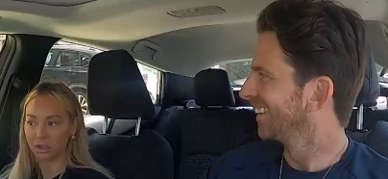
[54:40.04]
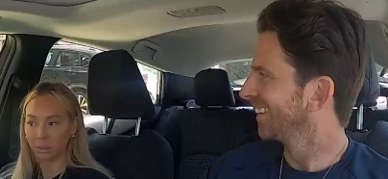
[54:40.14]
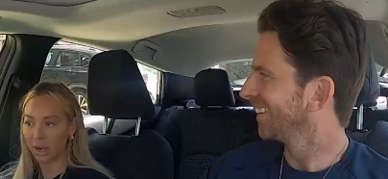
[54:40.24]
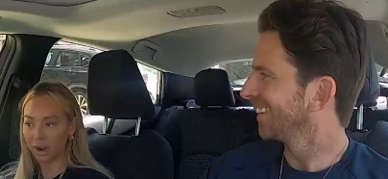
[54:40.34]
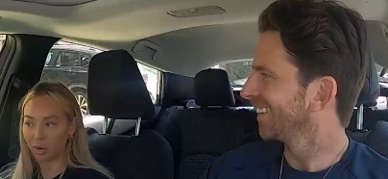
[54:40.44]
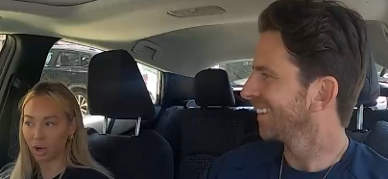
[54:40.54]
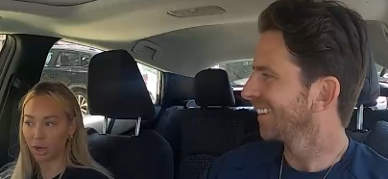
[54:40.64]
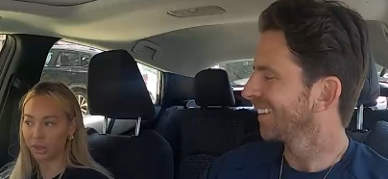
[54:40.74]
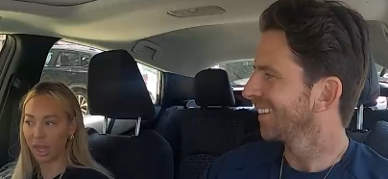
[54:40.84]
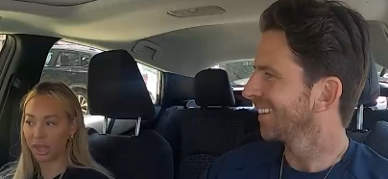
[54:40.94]
Speaker 1: whatever
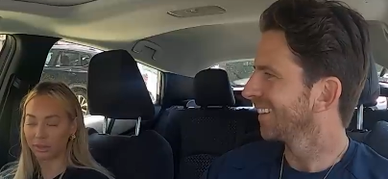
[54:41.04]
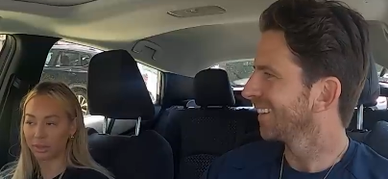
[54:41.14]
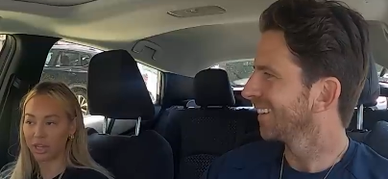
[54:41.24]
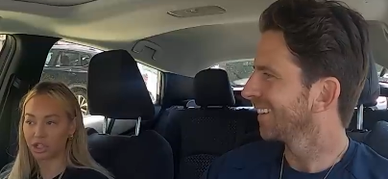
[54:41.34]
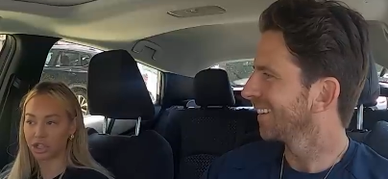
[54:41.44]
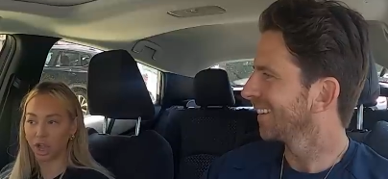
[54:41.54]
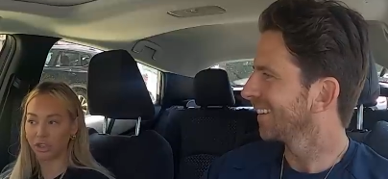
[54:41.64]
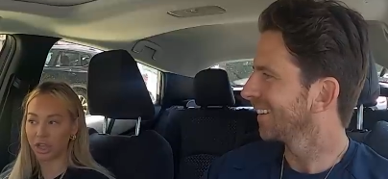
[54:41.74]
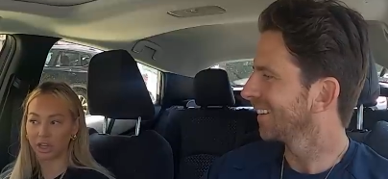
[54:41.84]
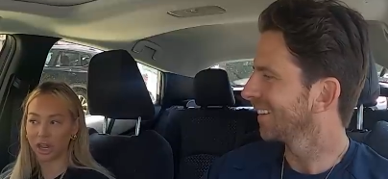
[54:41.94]
and like they just
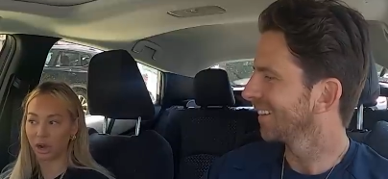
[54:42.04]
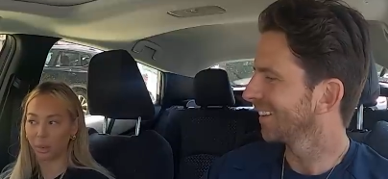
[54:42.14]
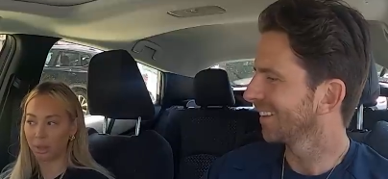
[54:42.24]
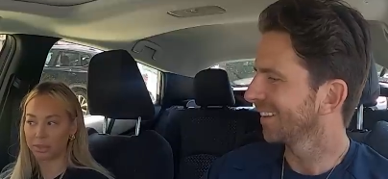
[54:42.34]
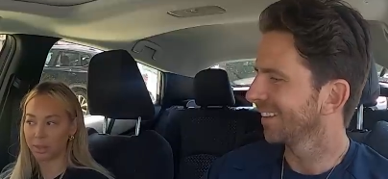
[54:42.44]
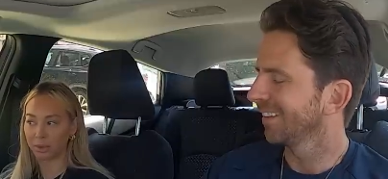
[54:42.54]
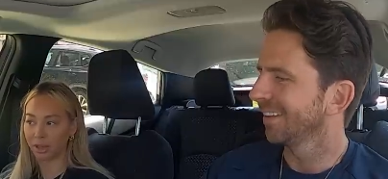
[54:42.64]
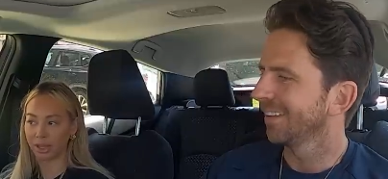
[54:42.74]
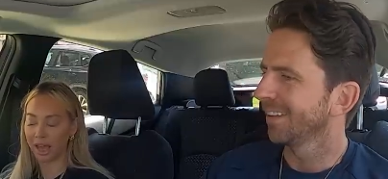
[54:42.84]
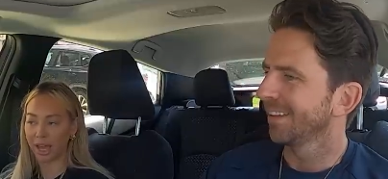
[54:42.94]
thought they could get away with something
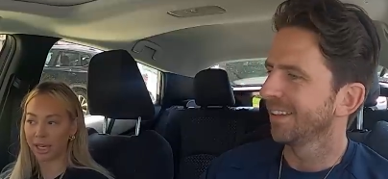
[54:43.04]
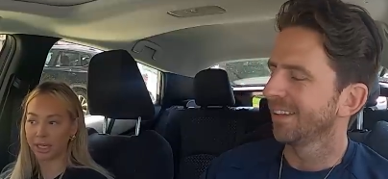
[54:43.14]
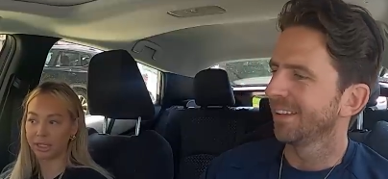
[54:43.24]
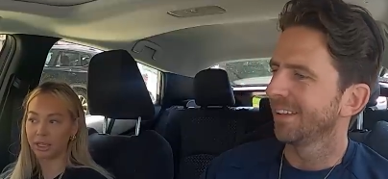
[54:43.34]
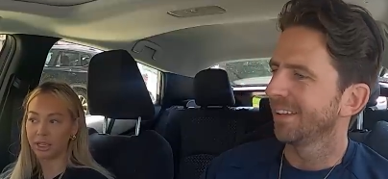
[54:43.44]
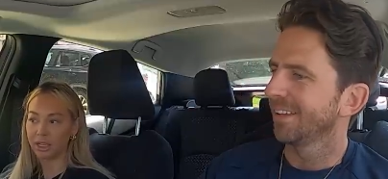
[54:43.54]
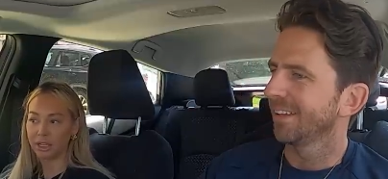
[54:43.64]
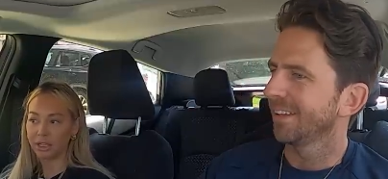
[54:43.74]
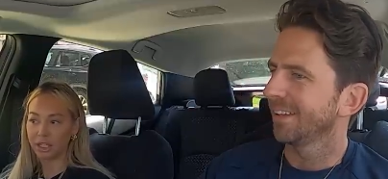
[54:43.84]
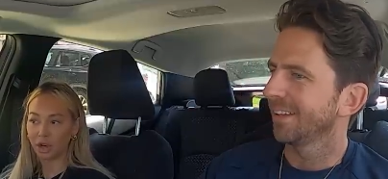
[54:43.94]
like that and
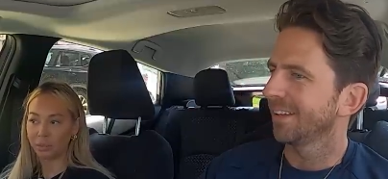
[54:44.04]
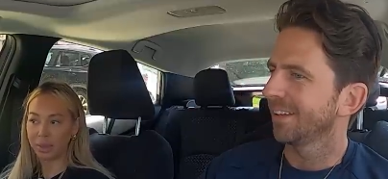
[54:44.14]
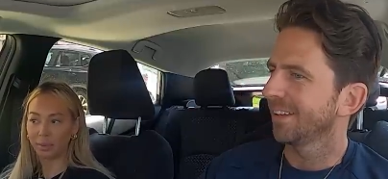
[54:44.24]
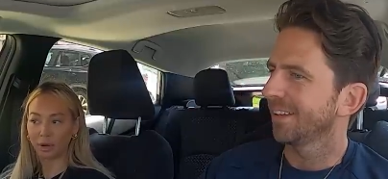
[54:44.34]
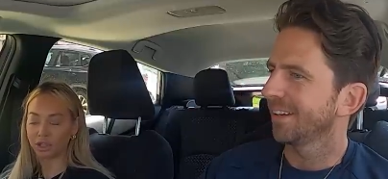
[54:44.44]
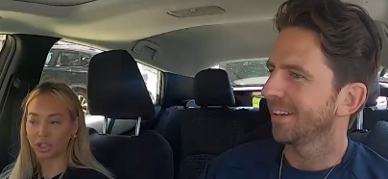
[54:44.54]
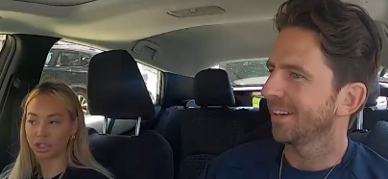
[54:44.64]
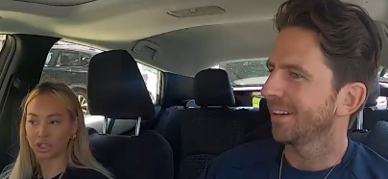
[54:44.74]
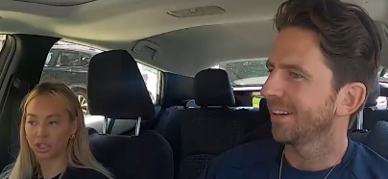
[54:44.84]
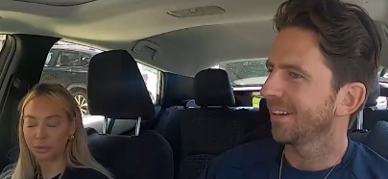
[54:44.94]
you know, people are
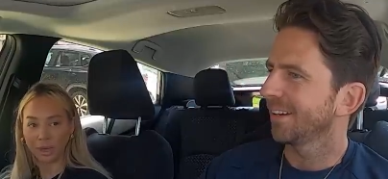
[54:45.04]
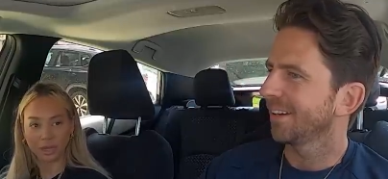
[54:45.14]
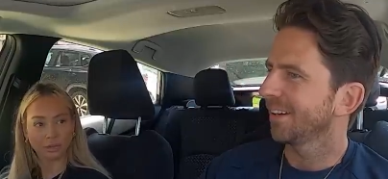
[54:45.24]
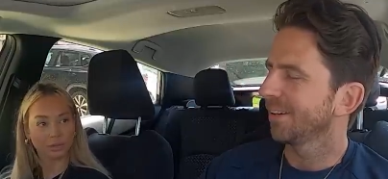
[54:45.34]
just stupid.